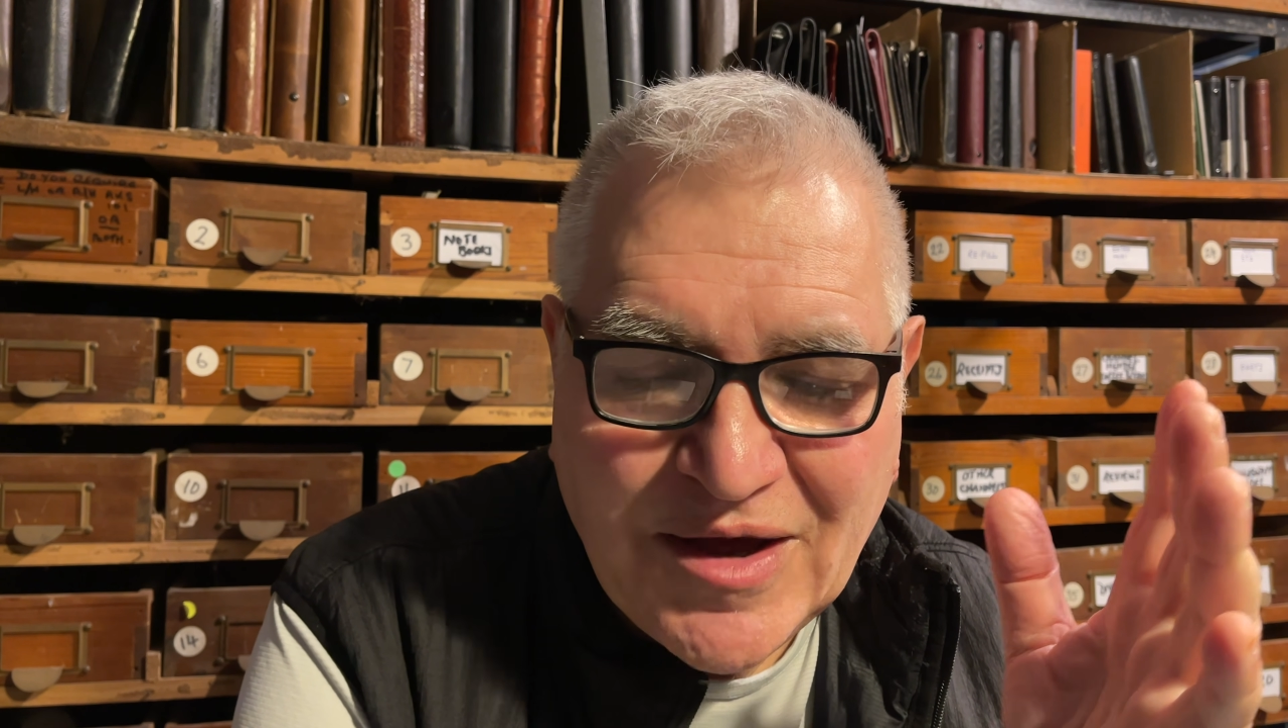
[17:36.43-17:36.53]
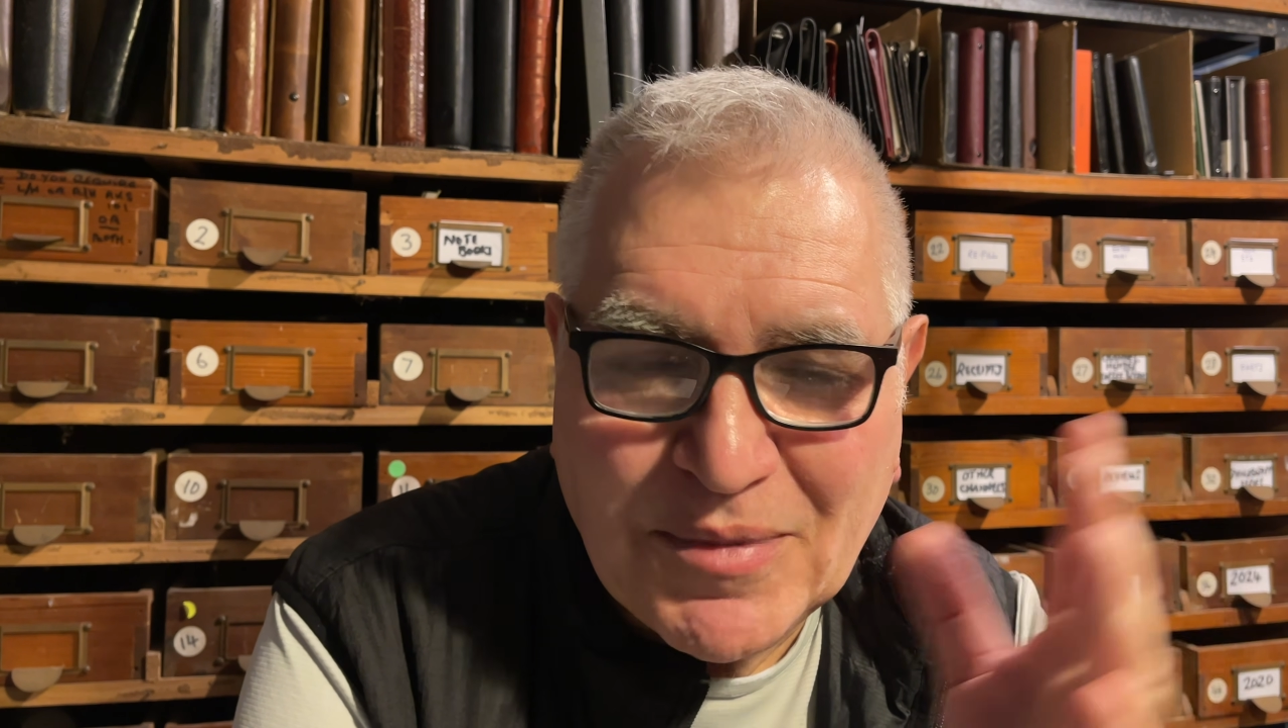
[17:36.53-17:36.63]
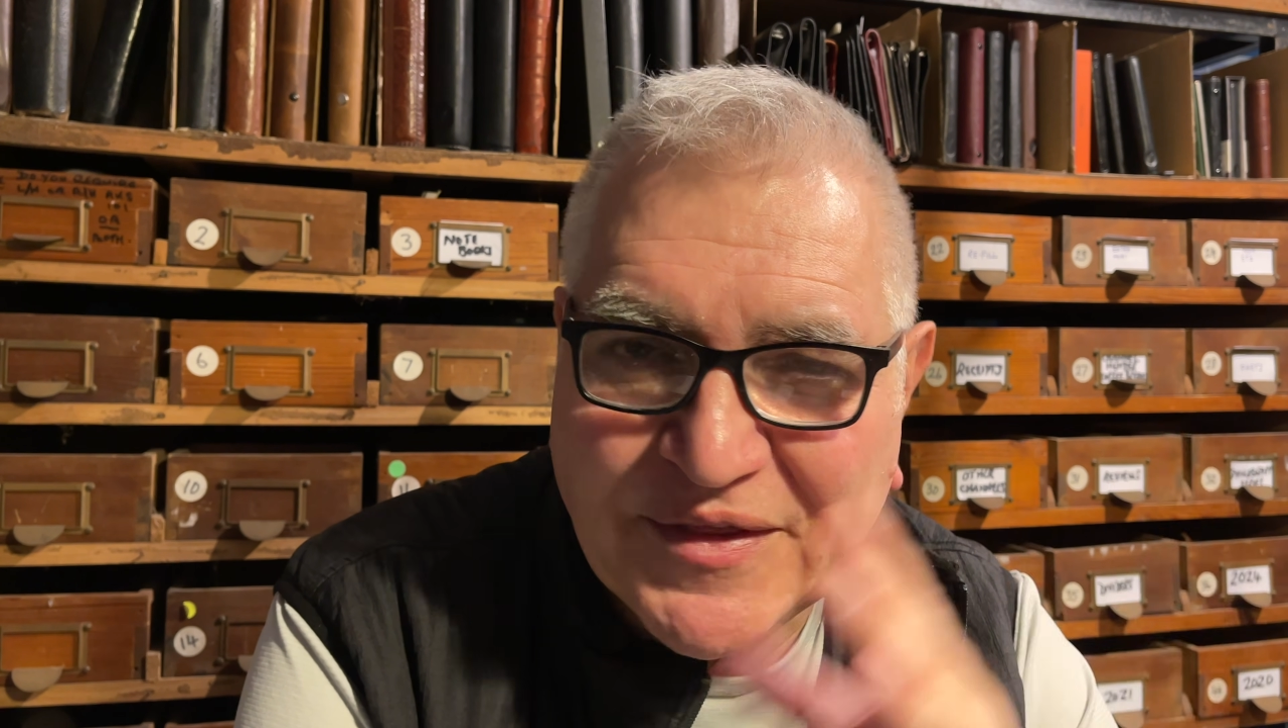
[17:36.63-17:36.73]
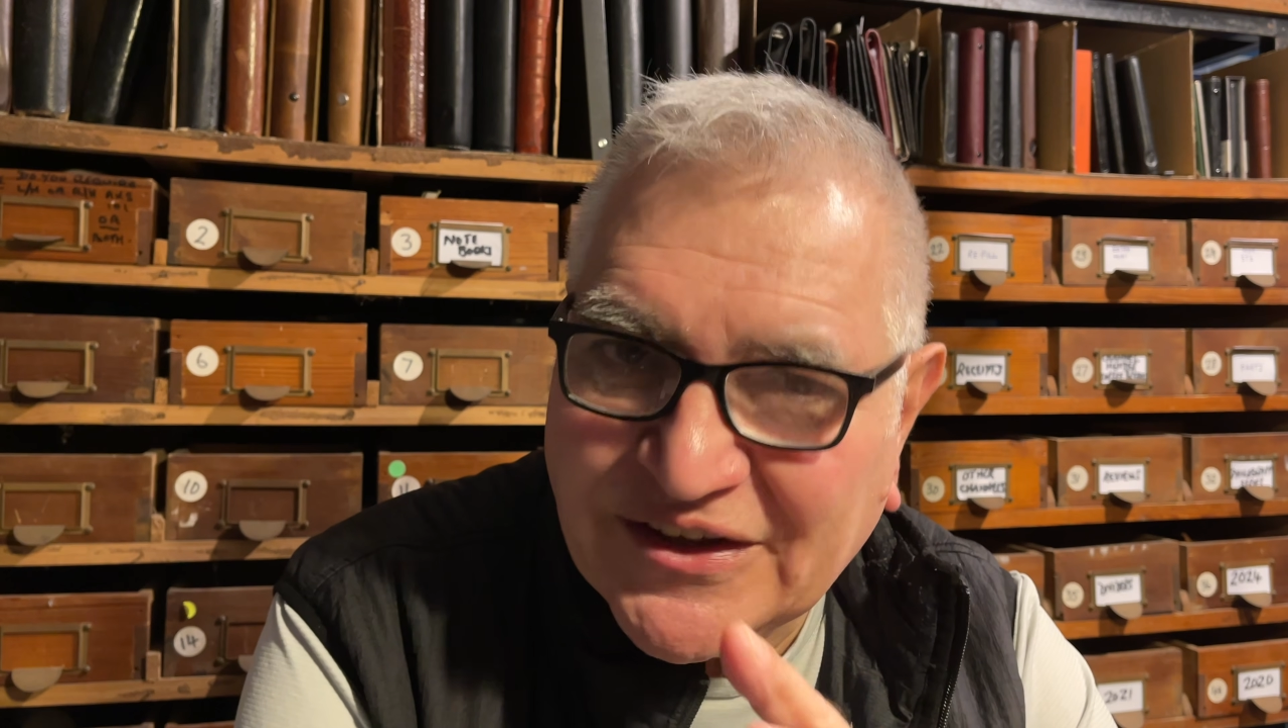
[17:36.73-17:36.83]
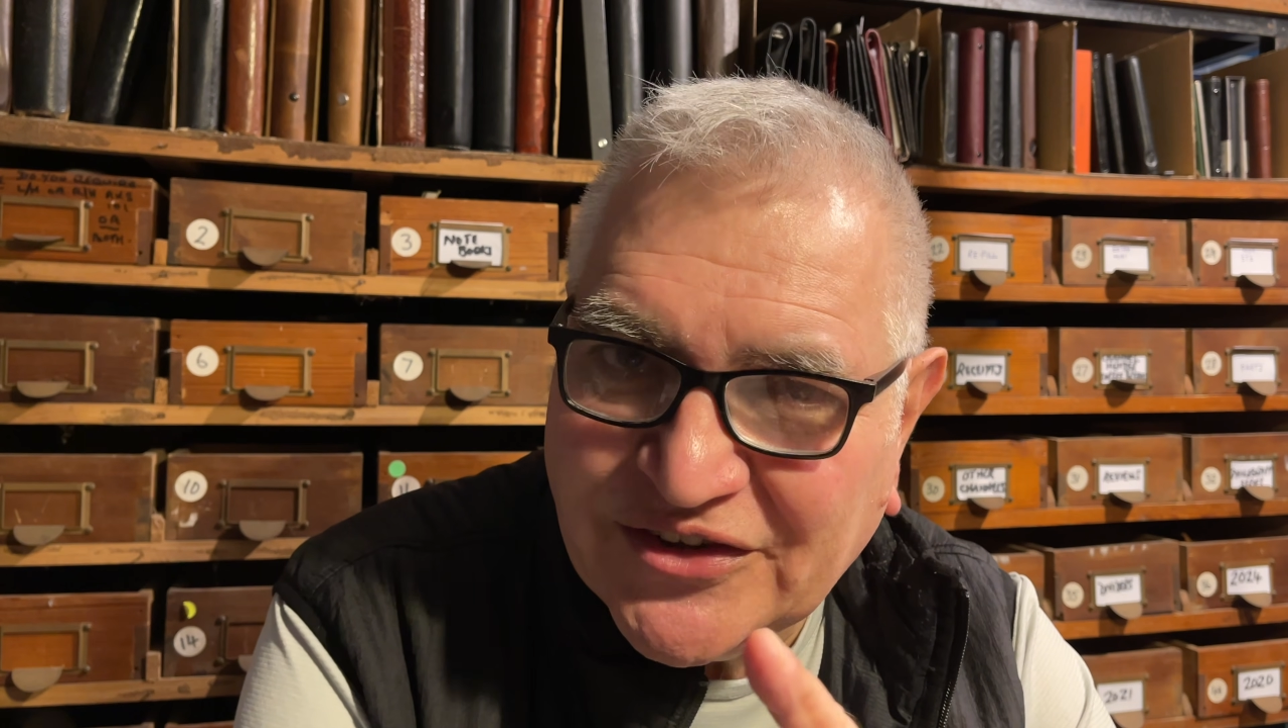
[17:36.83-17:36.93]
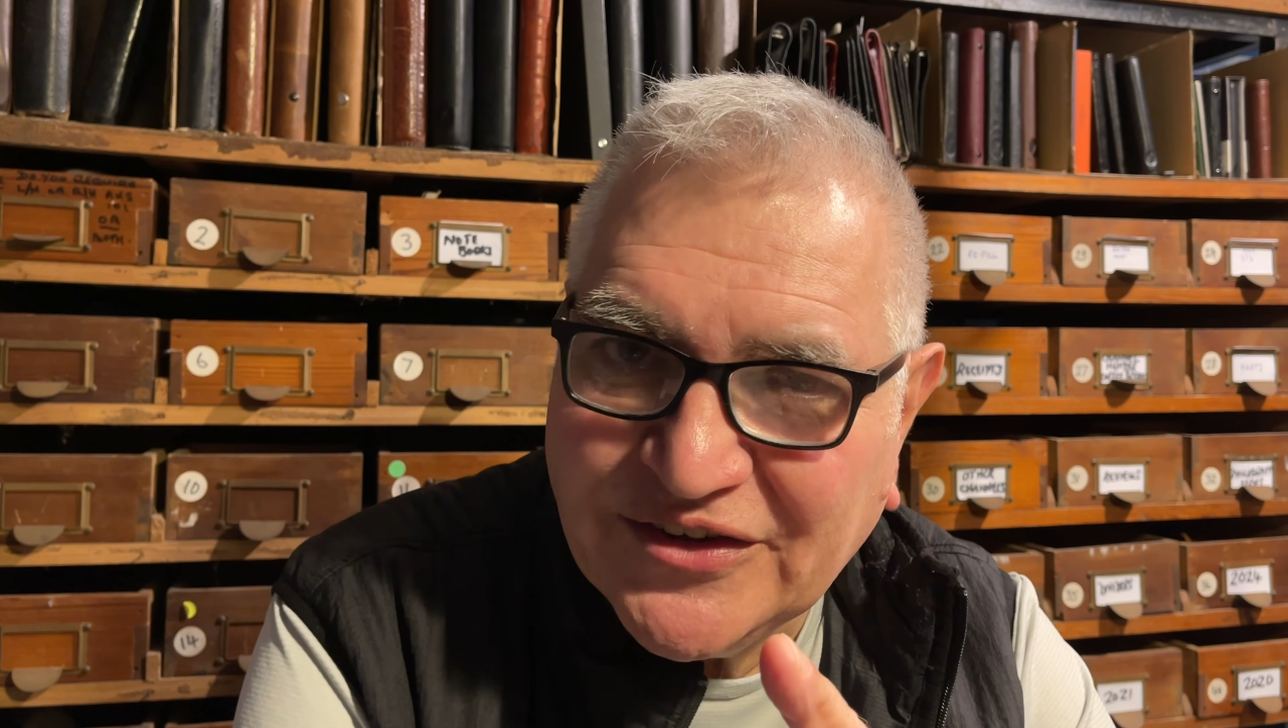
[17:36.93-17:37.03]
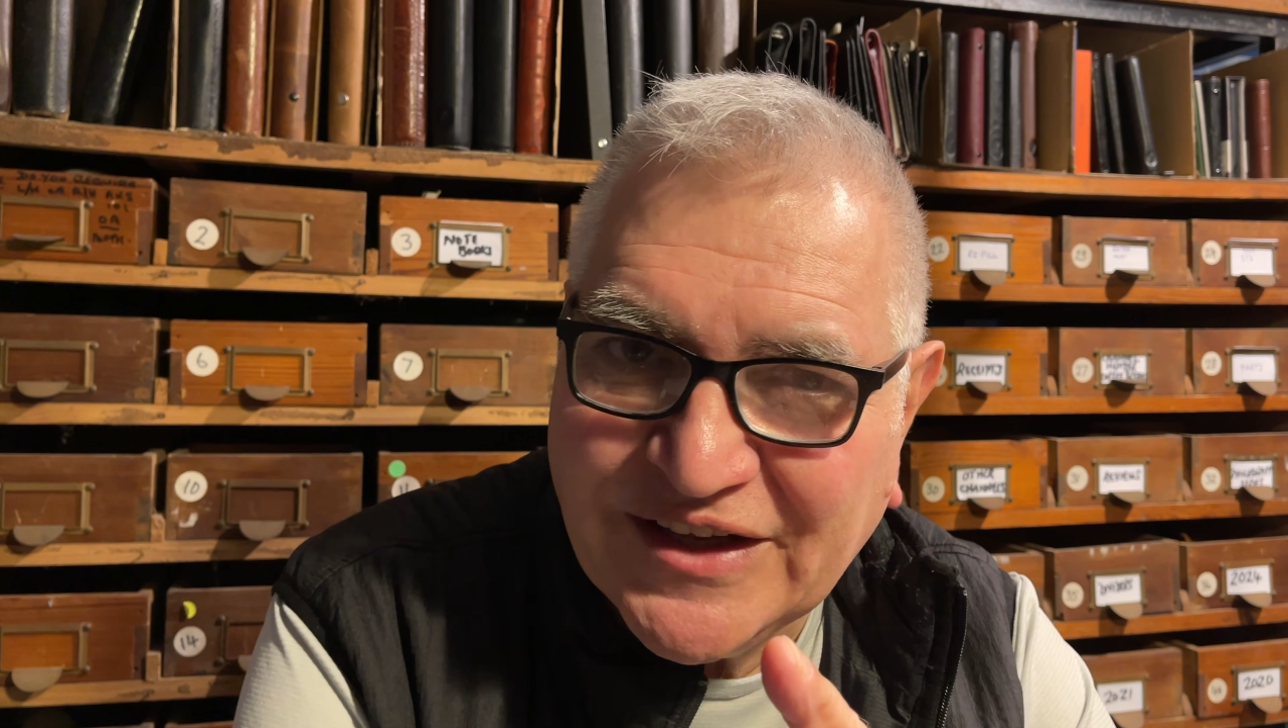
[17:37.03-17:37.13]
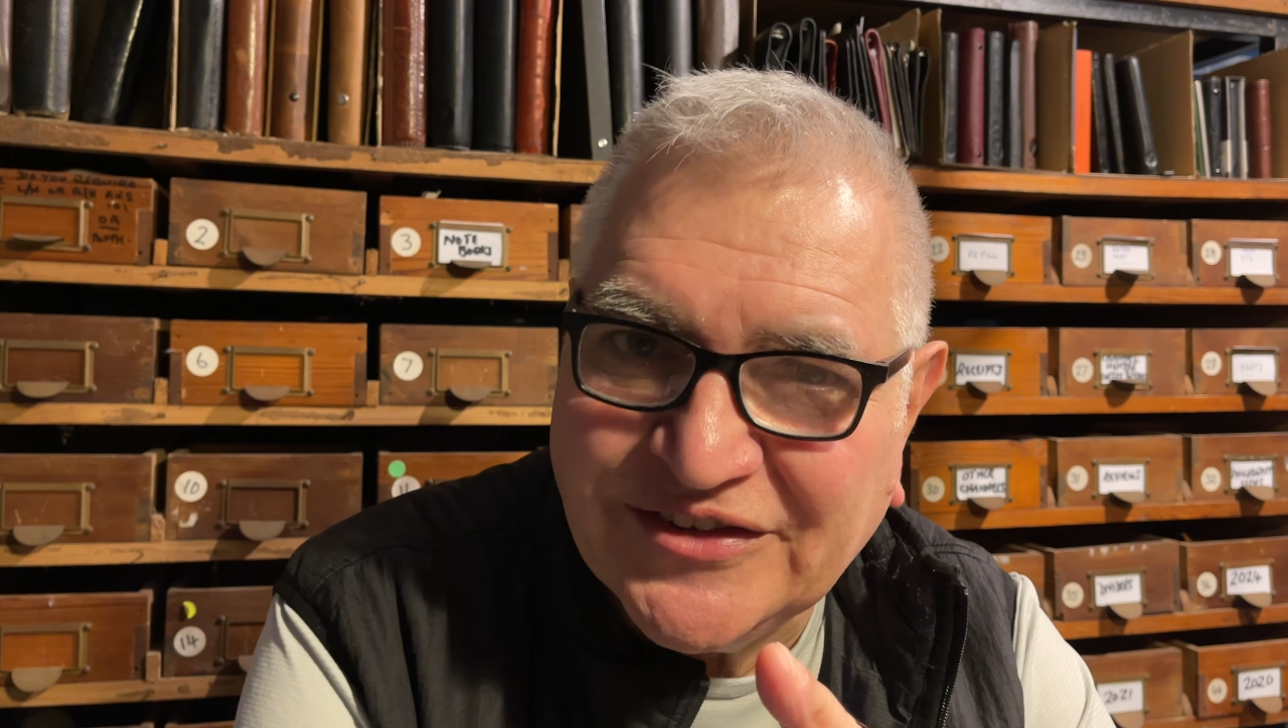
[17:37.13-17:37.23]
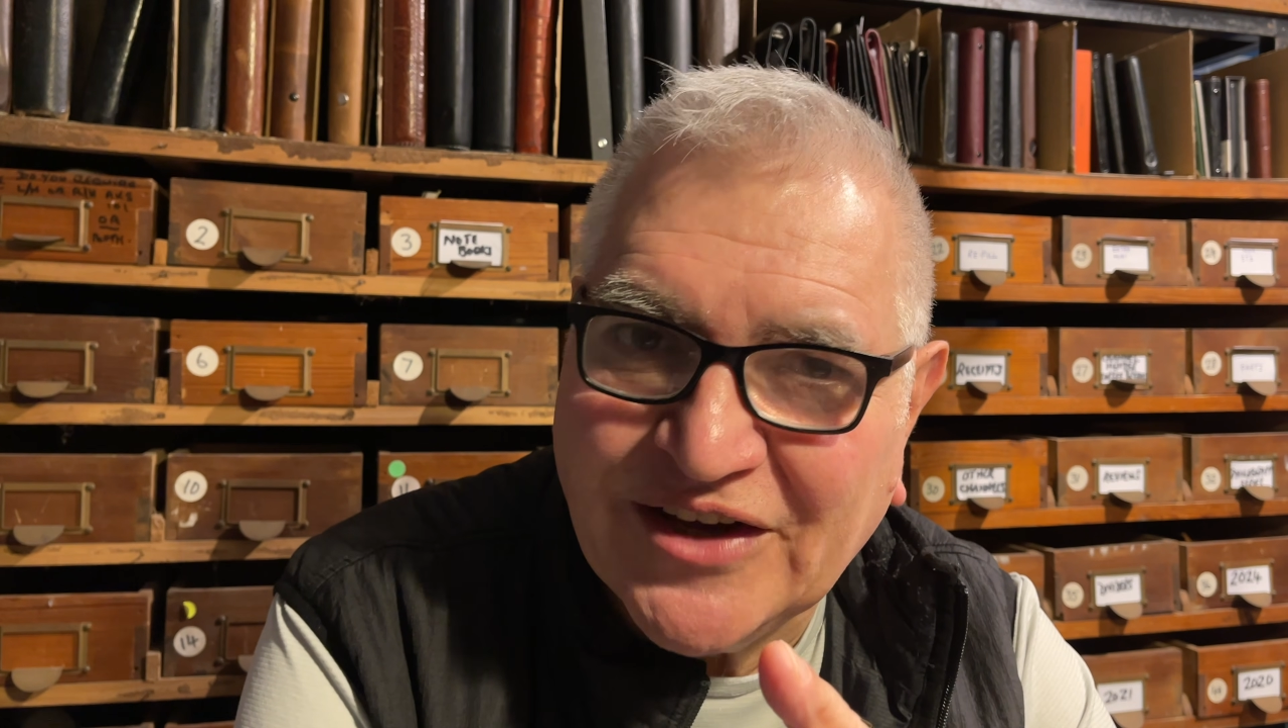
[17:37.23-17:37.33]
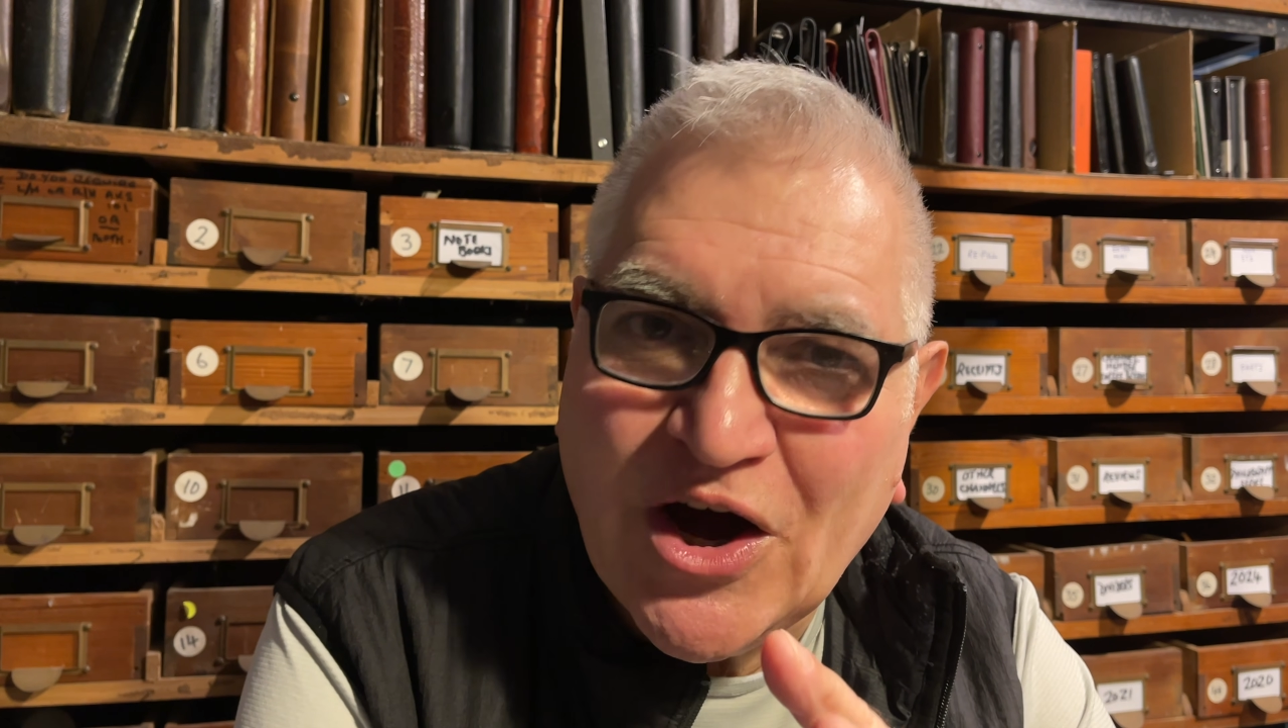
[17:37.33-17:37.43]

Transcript: But that's a